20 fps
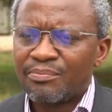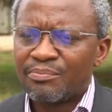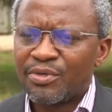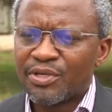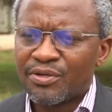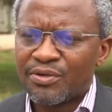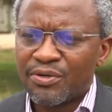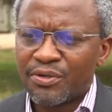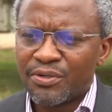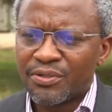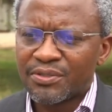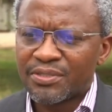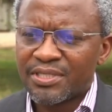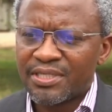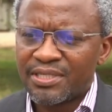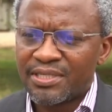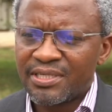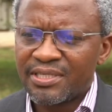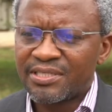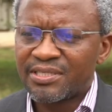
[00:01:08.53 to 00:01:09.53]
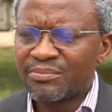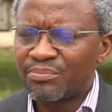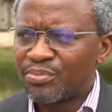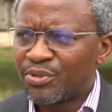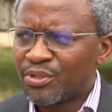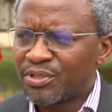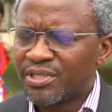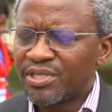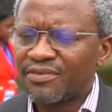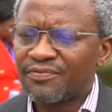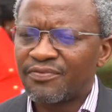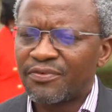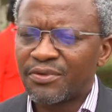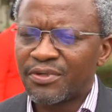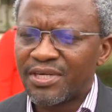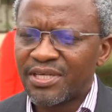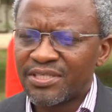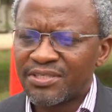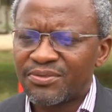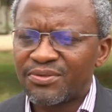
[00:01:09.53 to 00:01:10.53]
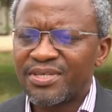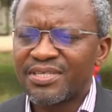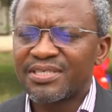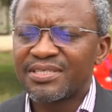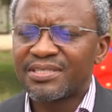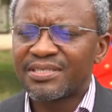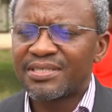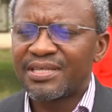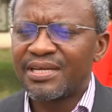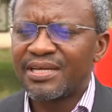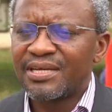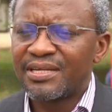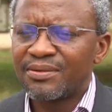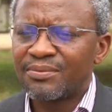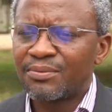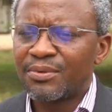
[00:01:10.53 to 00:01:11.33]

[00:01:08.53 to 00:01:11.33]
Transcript: because it is important for us to understand